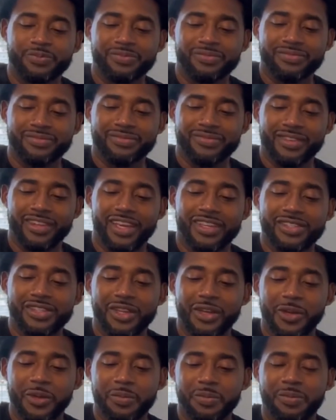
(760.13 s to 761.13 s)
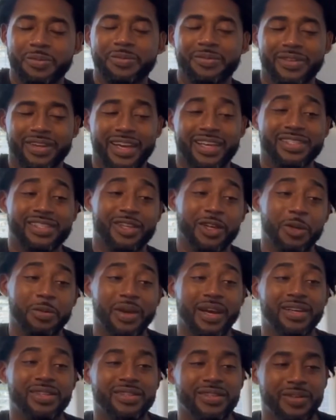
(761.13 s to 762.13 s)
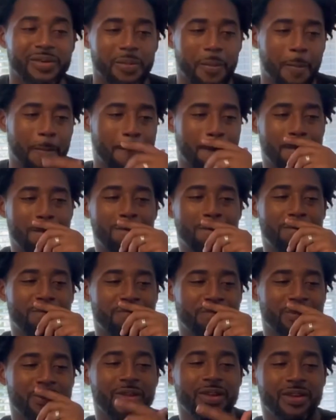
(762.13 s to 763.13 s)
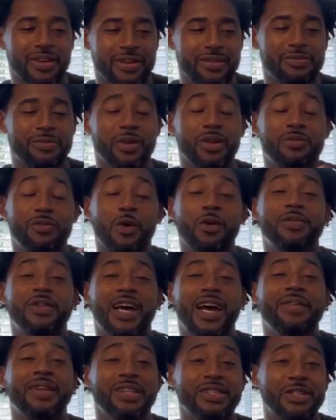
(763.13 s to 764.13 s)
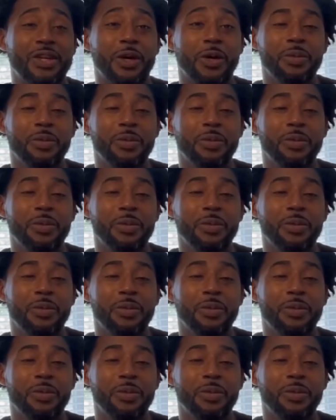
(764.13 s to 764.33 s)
That's dope. That's dope, actually. For the 4th time, that's dope.